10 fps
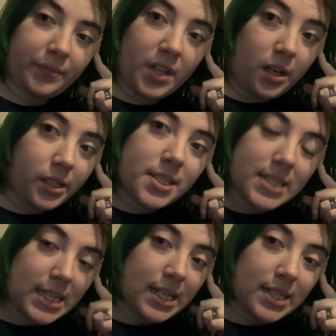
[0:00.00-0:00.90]

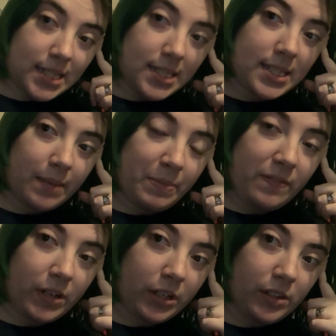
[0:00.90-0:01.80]
Honestly, it didn't take me
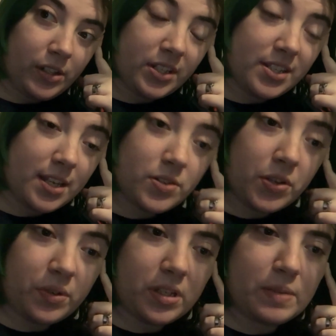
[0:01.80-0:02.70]
very long, because as
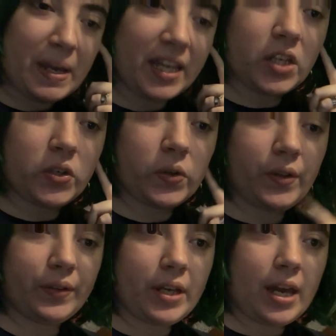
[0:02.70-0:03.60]
soon as my
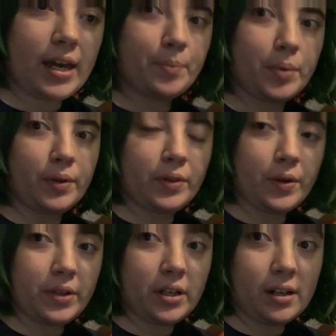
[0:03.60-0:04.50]
Kindle app
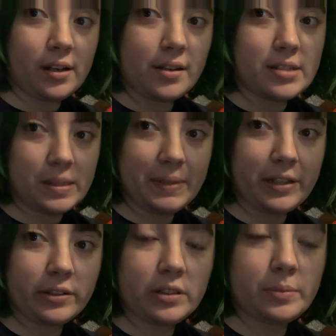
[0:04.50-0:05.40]
loaded onto my
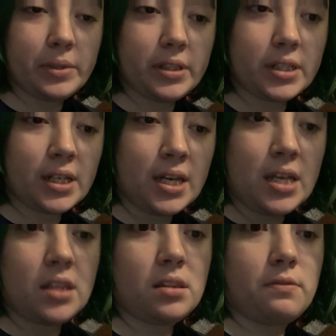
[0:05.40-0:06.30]
Chromebook,
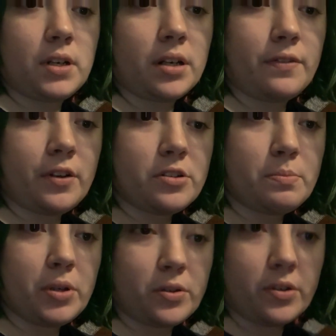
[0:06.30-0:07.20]
the very first
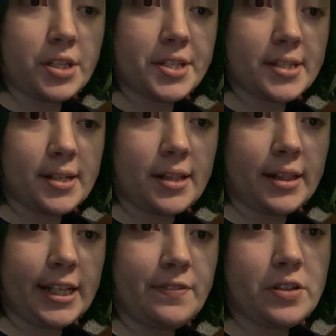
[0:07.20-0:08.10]
book is
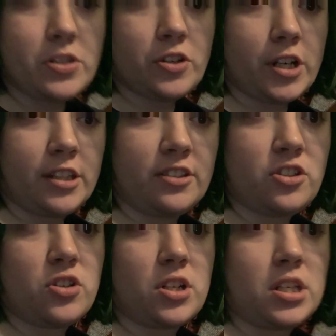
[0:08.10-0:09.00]
Life is Strange,
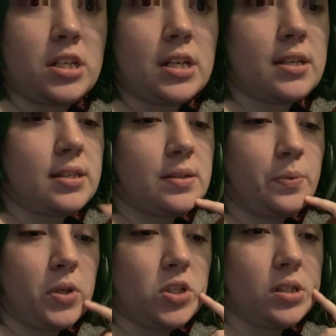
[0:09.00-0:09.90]
Dust,
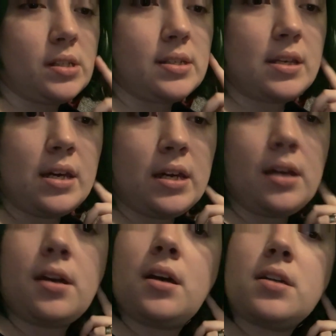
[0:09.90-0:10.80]
which is
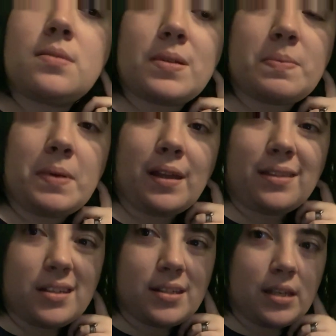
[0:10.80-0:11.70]
supposed to be like
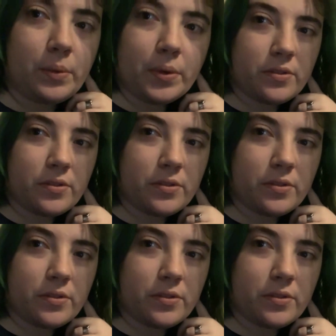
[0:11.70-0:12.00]
the sequel.